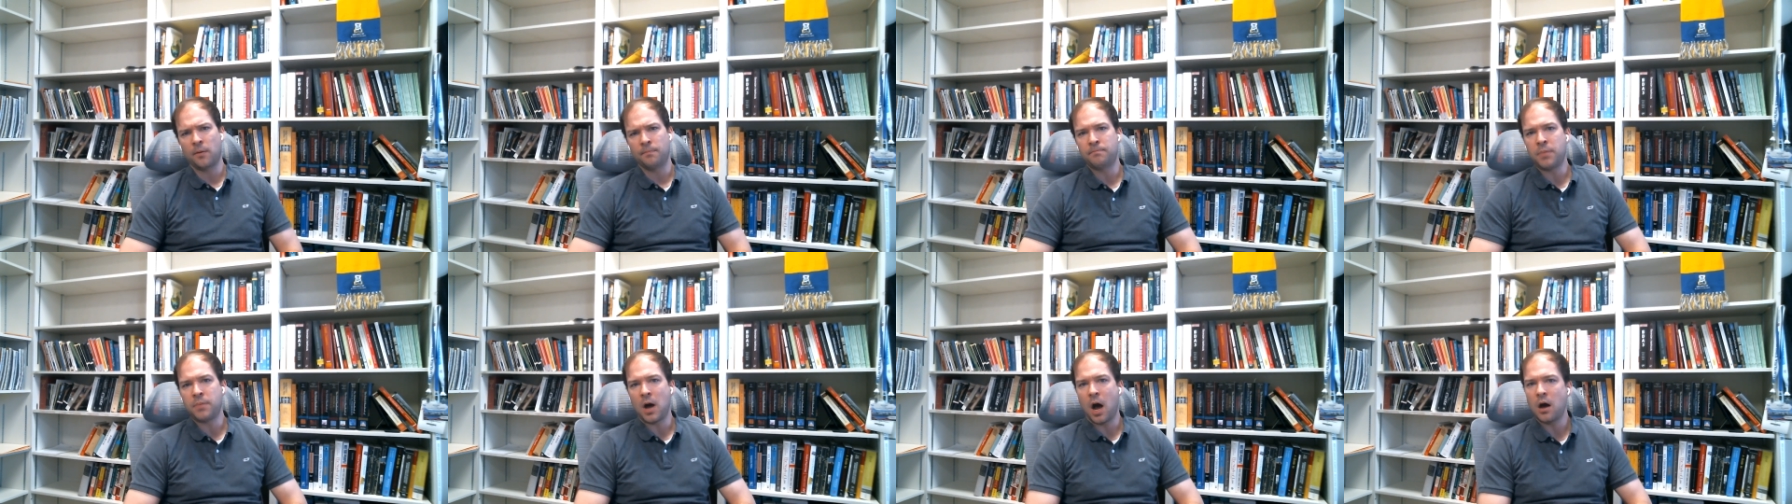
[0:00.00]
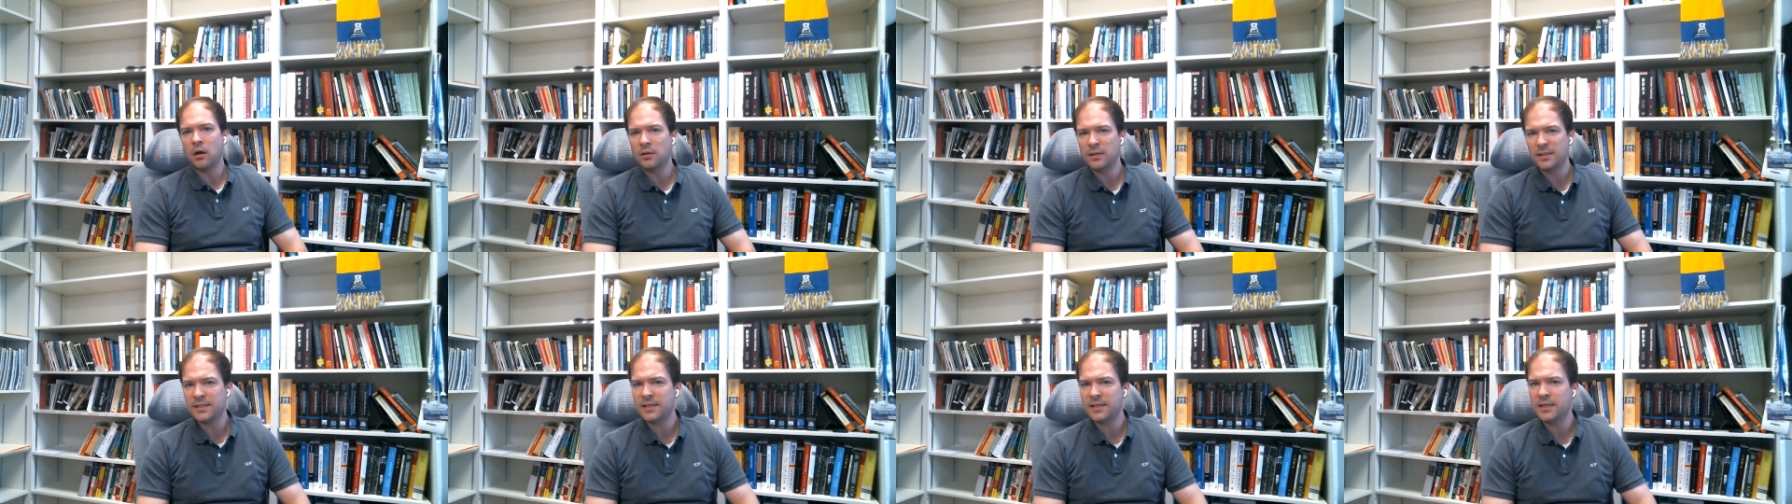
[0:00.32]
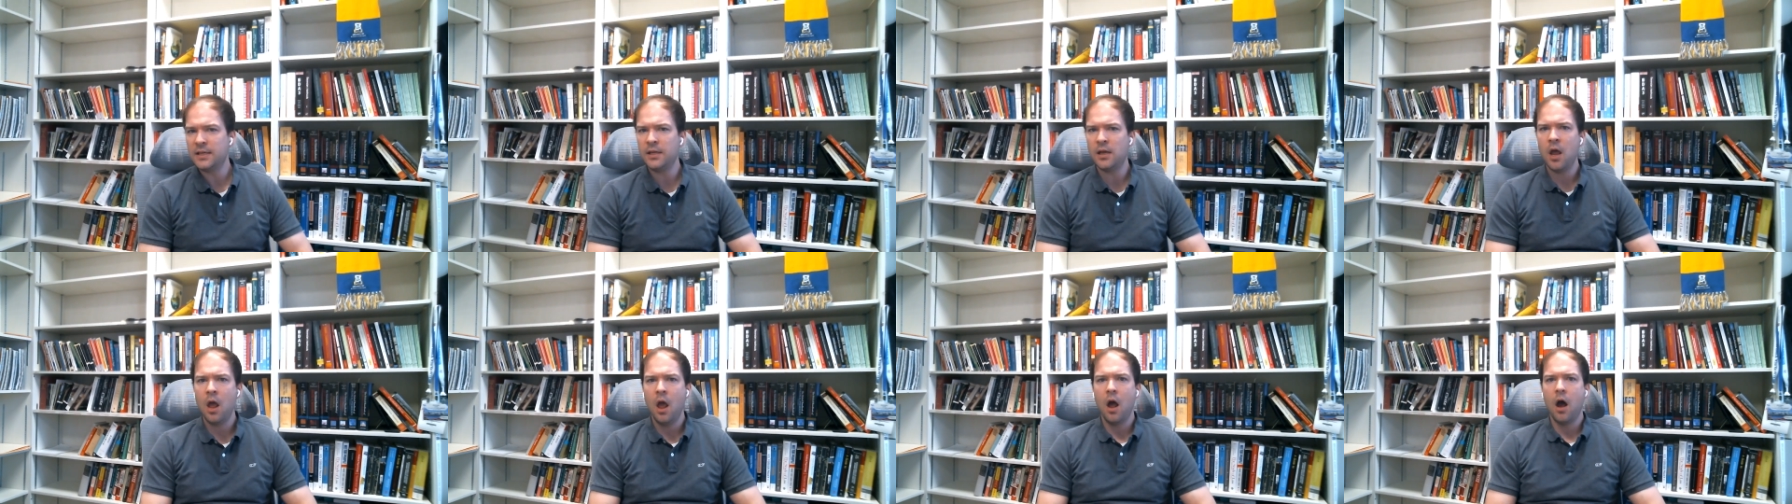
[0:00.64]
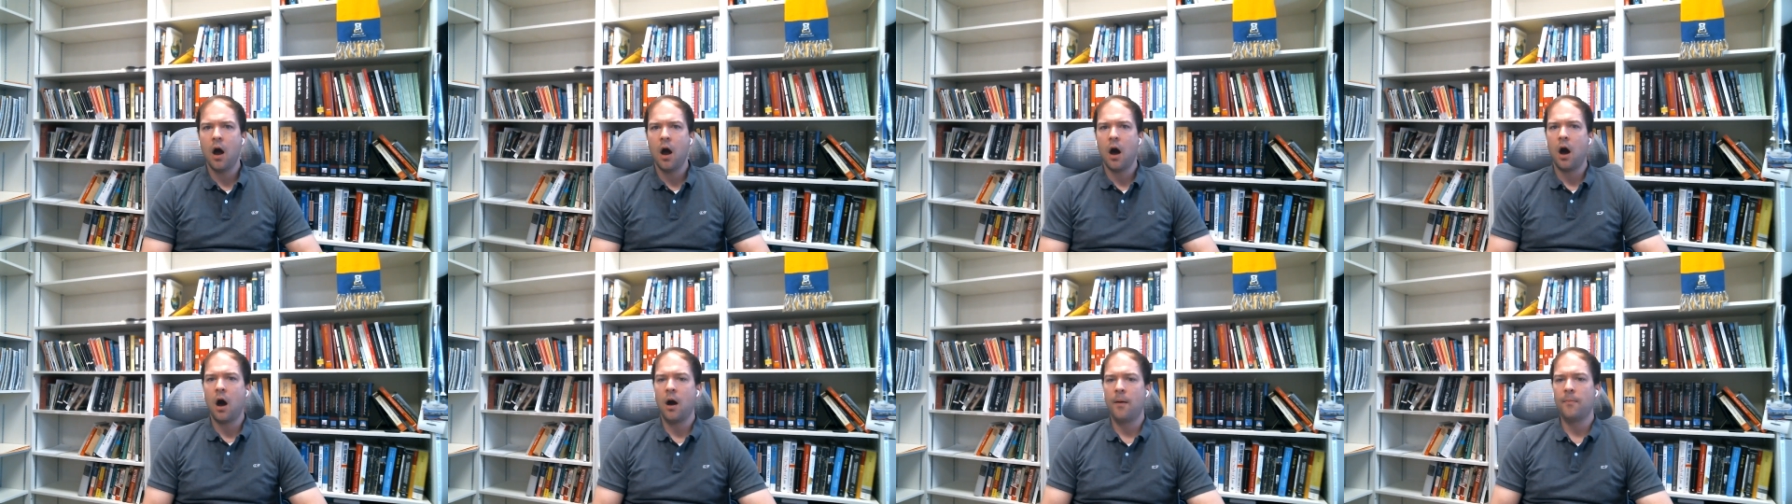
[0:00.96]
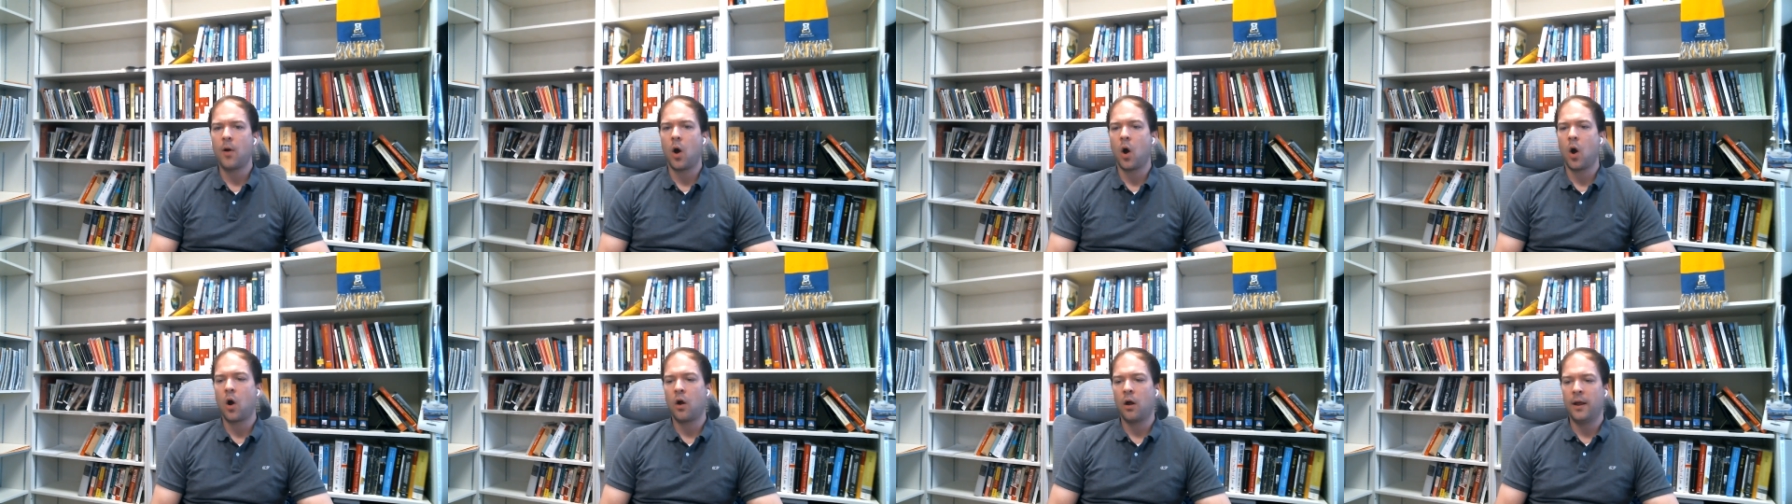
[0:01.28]
policy
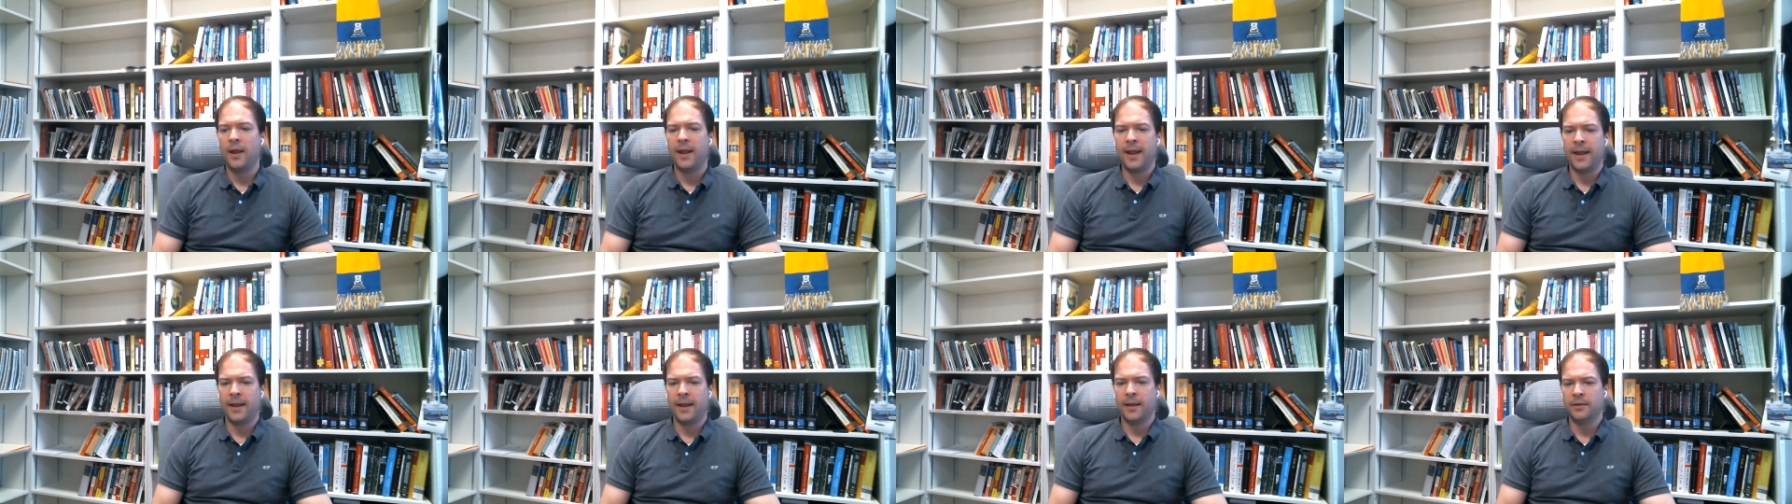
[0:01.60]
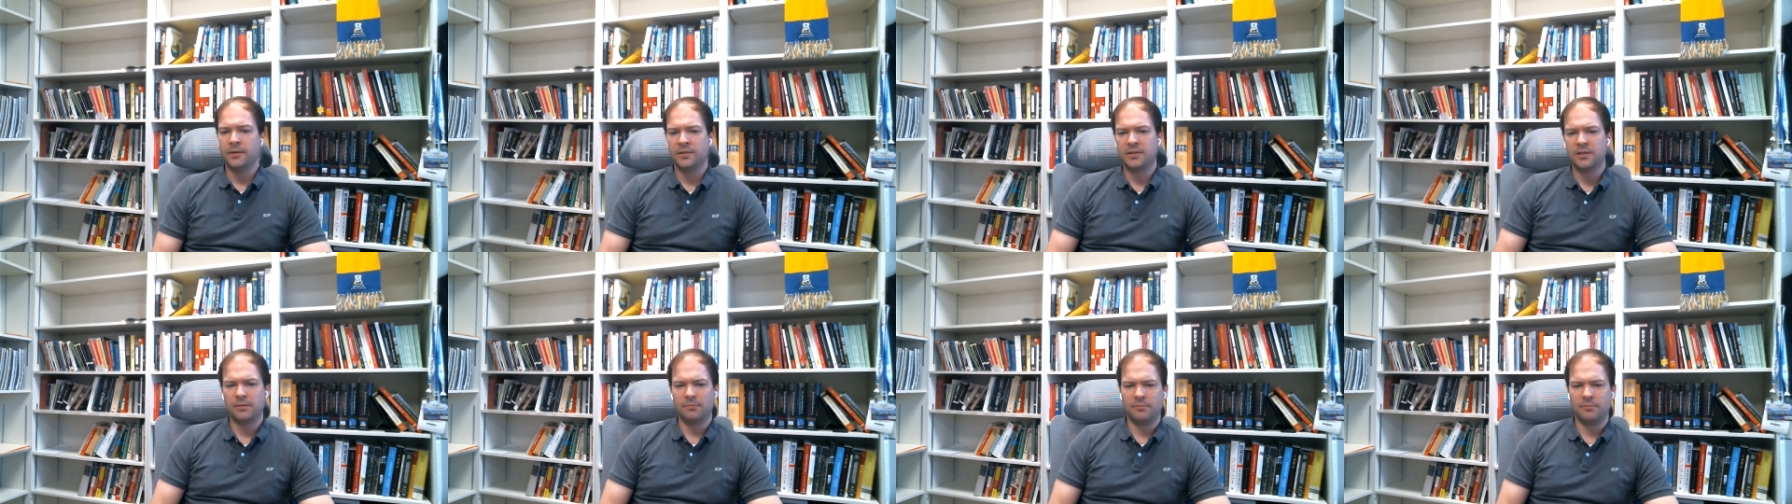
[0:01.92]
and